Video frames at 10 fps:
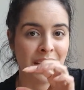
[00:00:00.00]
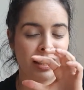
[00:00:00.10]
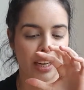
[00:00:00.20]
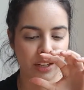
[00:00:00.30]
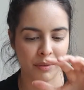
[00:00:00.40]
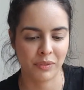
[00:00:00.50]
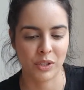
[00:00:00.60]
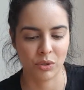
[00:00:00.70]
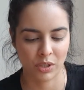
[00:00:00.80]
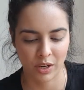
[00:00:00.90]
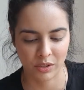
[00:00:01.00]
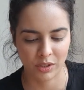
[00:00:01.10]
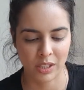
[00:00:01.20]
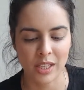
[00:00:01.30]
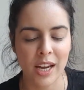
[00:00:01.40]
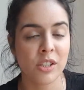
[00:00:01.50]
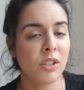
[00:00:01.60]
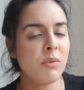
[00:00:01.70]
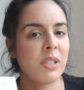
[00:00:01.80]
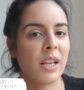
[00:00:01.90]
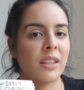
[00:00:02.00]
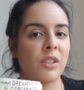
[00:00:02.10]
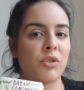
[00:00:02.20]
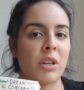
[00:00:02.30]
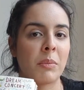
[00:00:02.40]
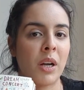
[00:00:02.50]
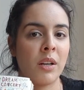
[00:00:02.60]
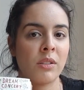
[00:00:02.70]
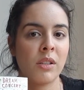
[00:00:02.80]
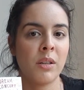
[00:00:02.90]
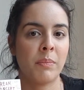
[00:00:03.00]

like official concert, because EXO was at the Dream concert,